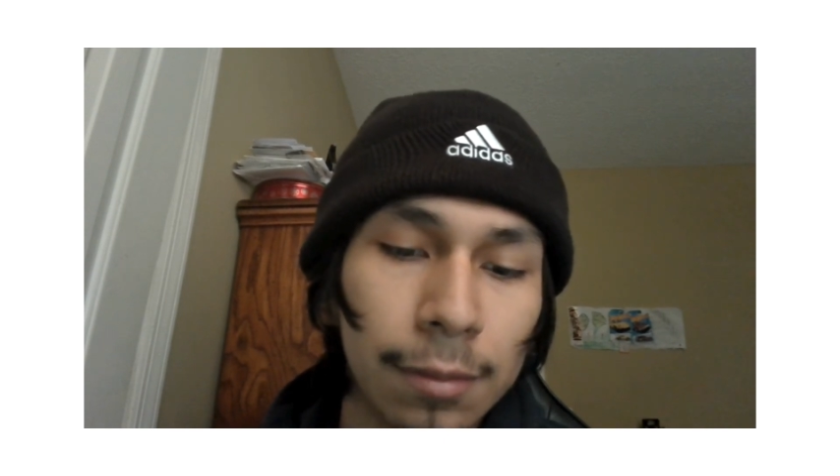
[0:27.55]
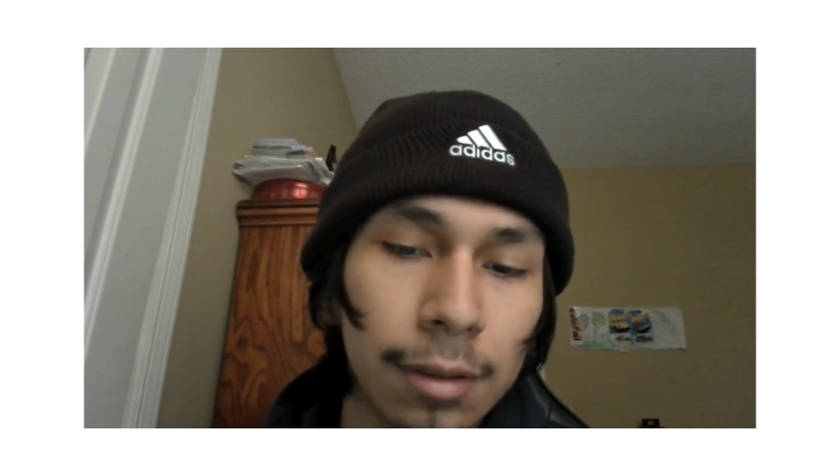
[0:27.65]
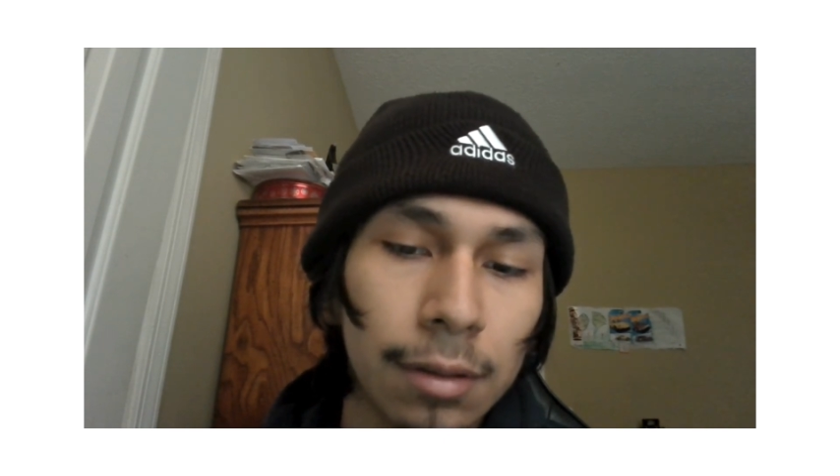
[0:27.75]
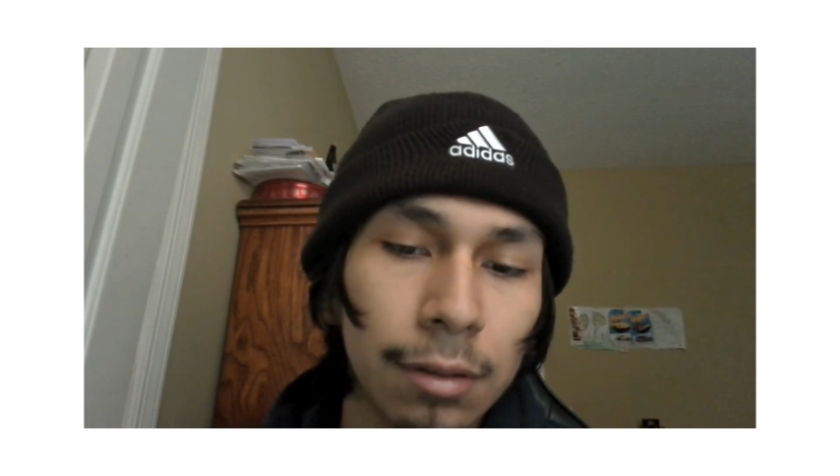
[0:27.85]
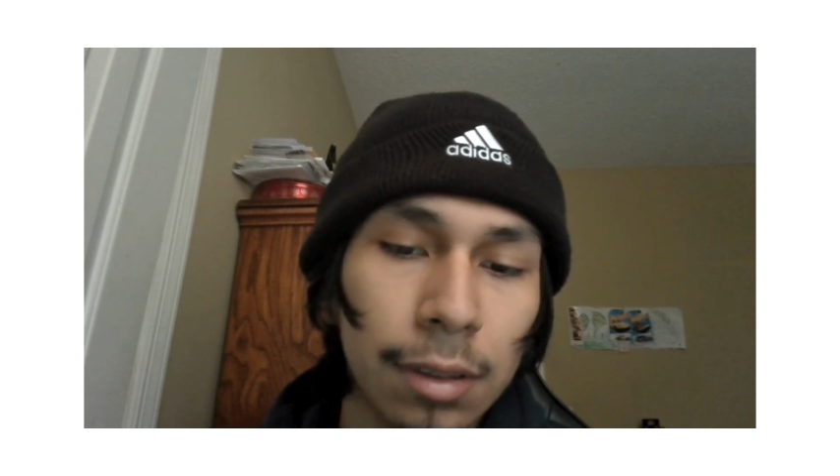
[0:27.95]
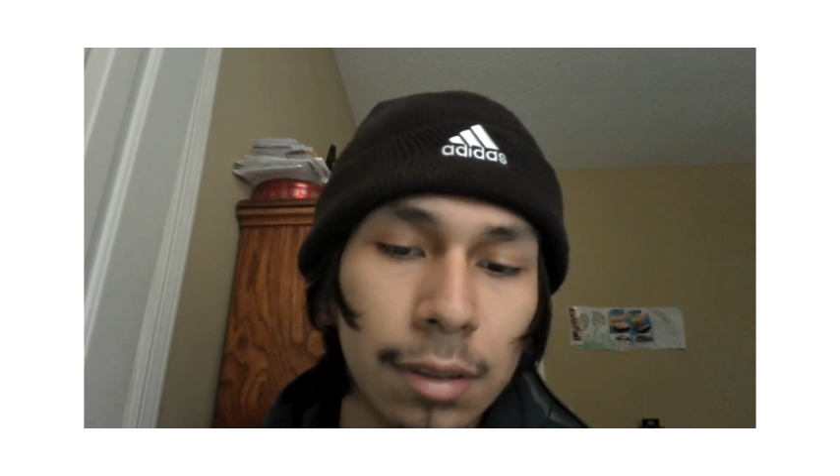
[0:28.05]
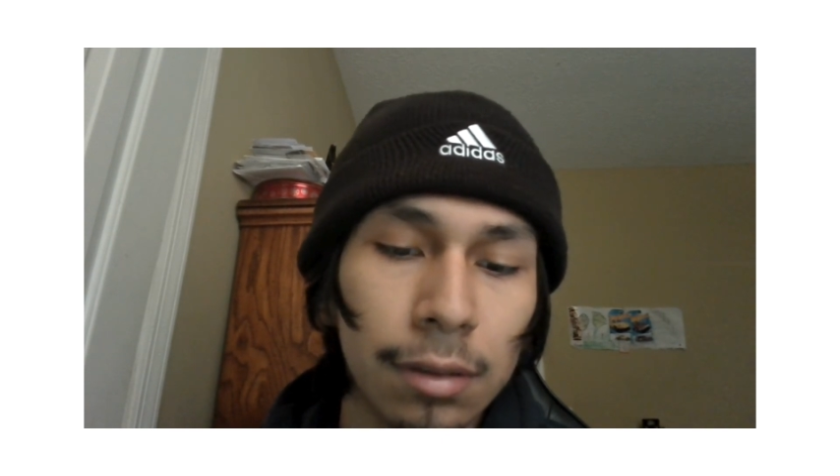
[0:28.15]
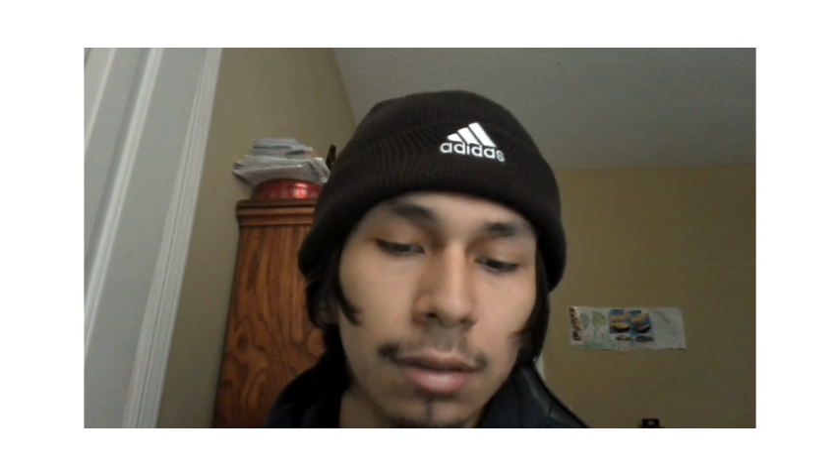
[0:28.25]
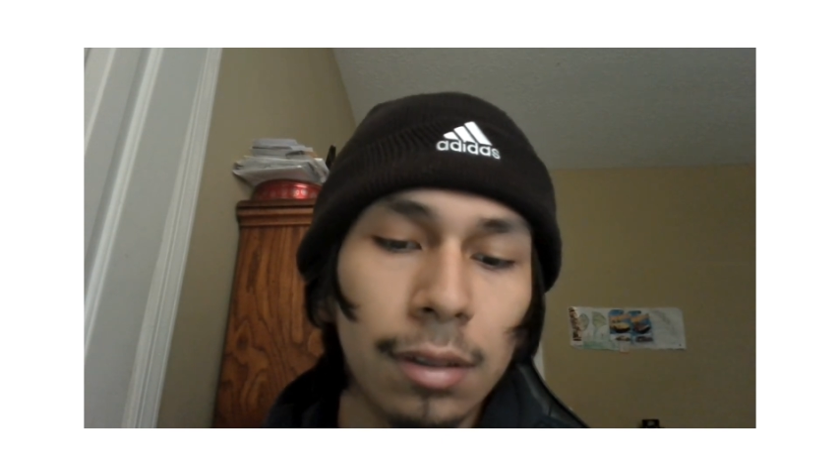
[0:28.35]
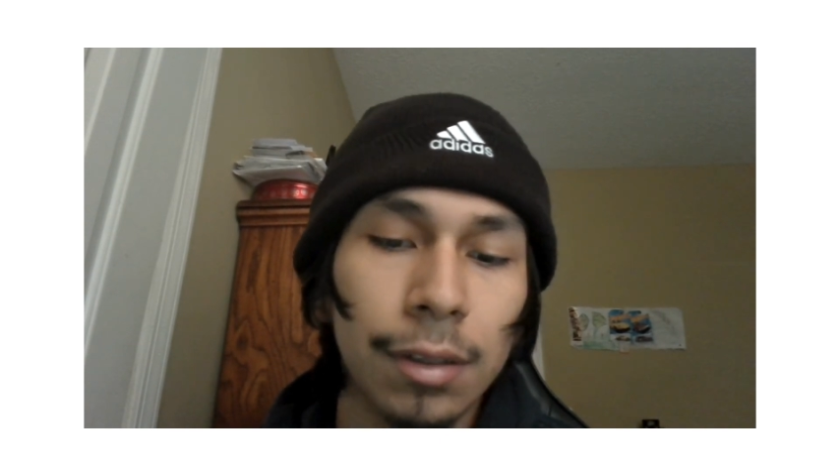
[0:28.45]
So this is
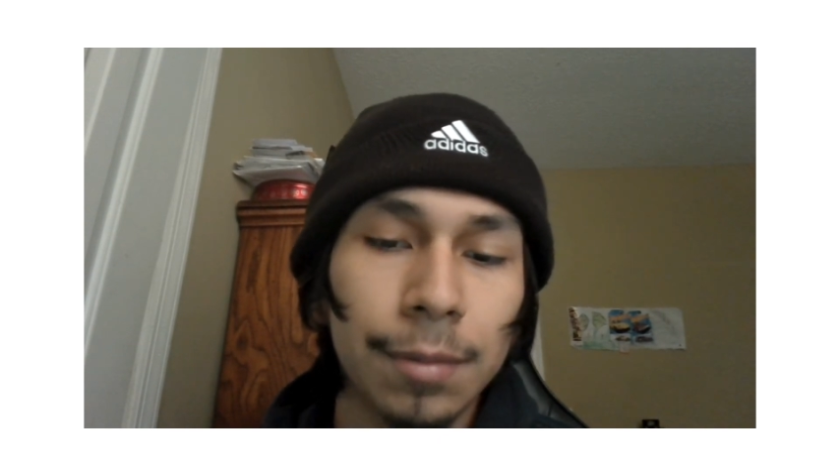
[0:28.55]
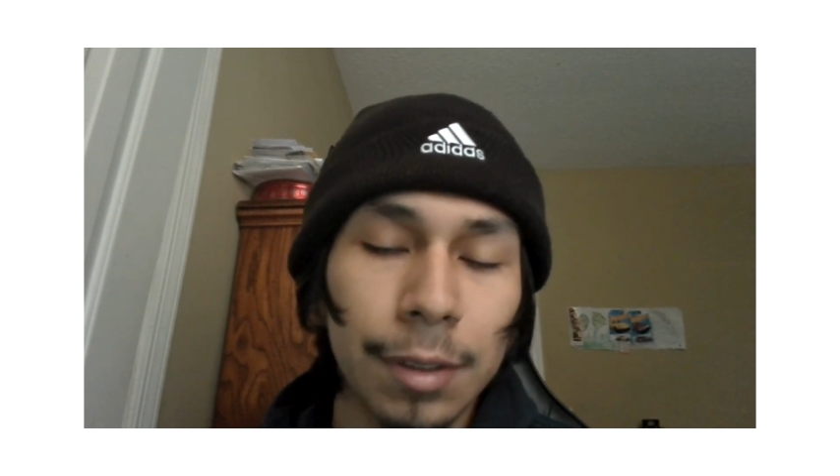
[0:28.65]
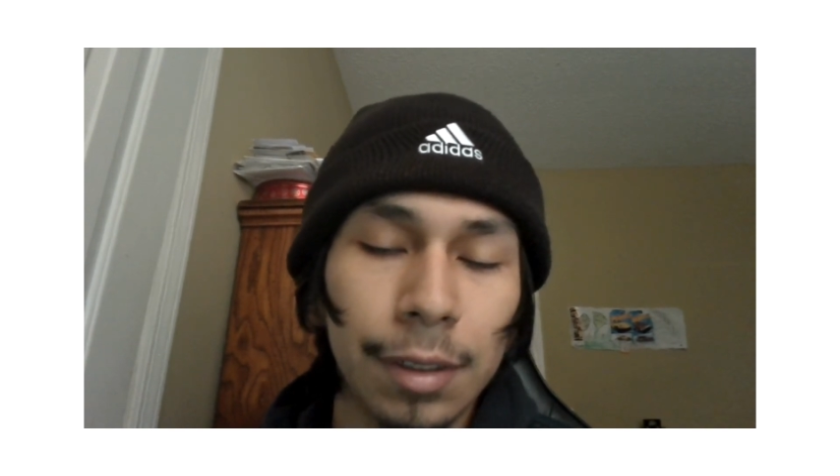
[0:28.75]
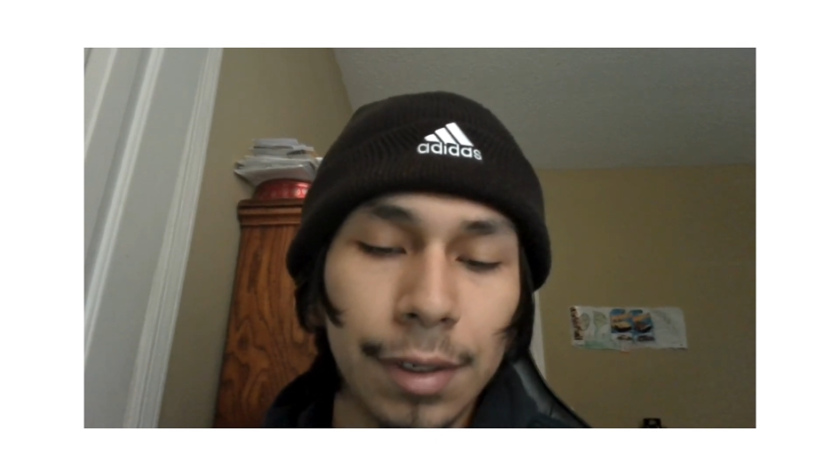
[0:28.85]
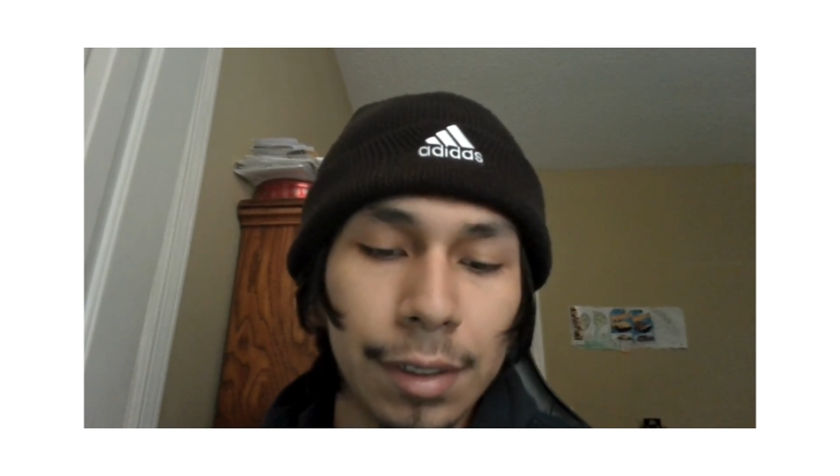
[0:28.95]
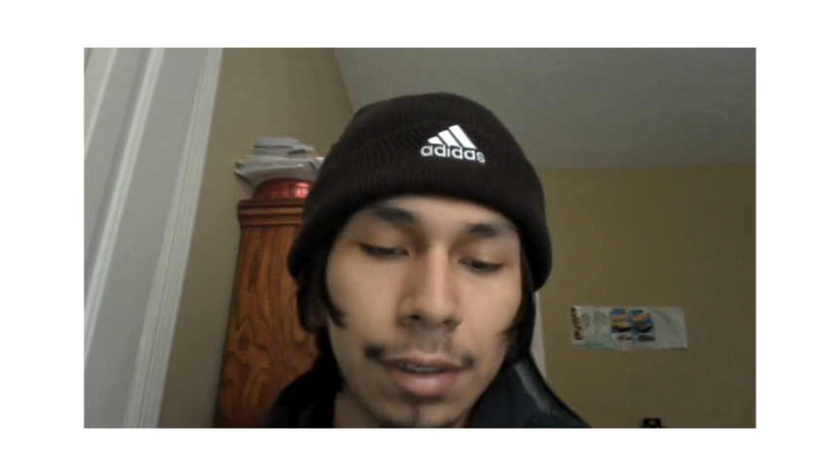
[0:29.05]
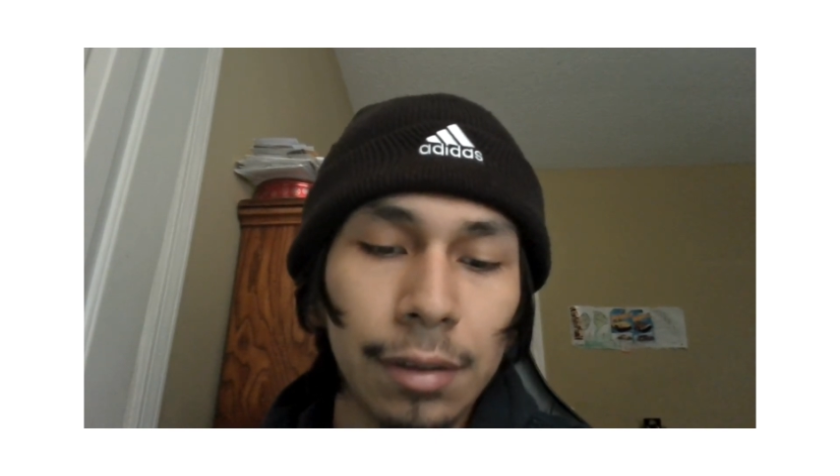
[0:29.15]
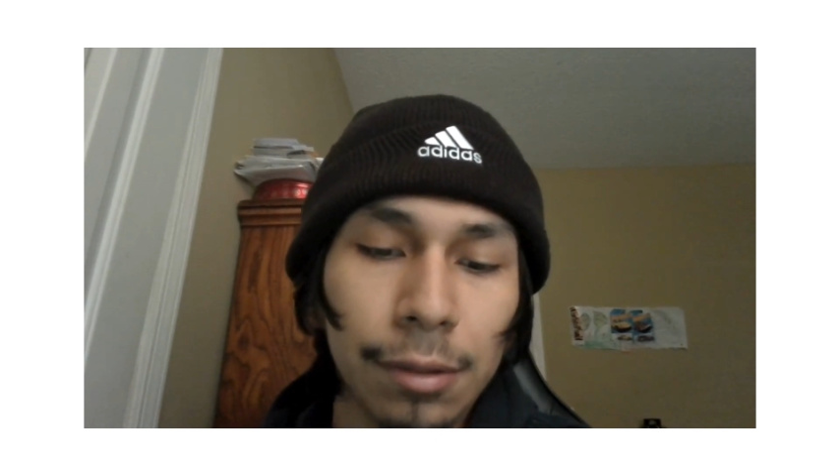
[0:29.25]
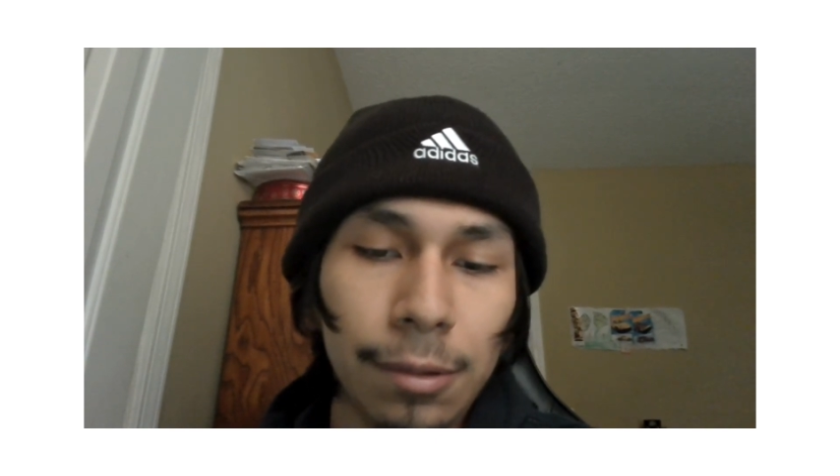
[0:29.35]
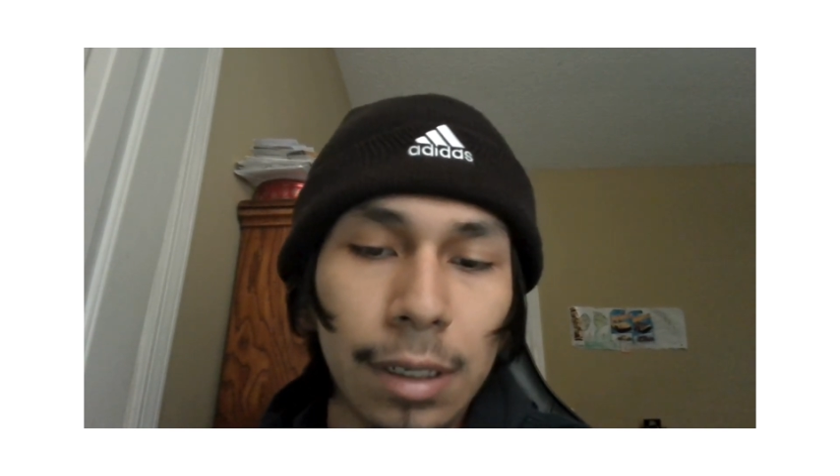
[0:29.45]
the explanation as
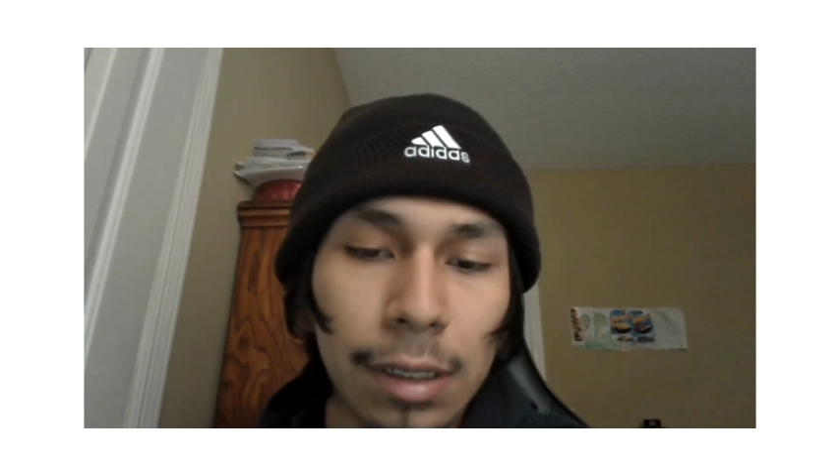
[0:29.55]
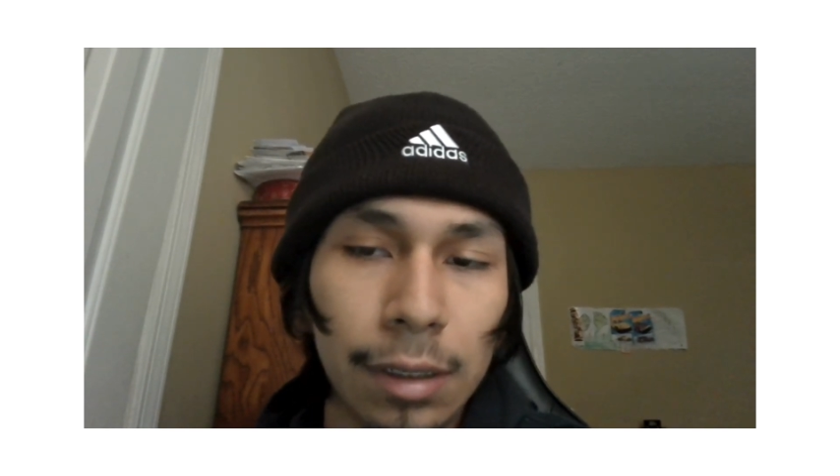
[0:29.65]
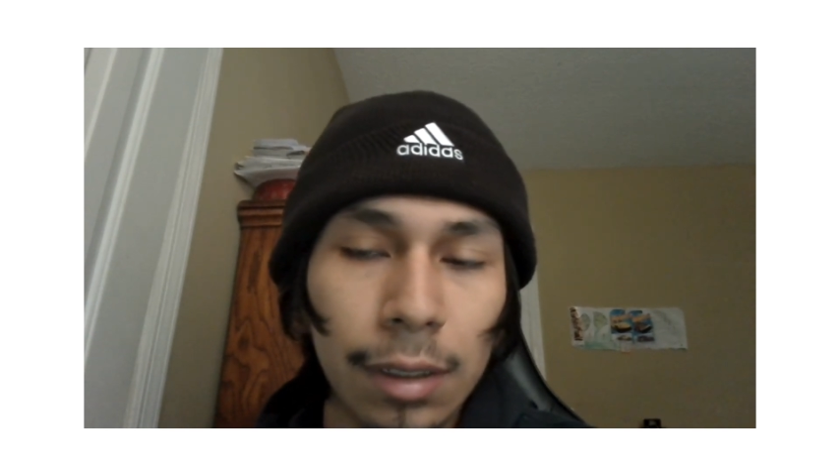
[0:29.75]
to why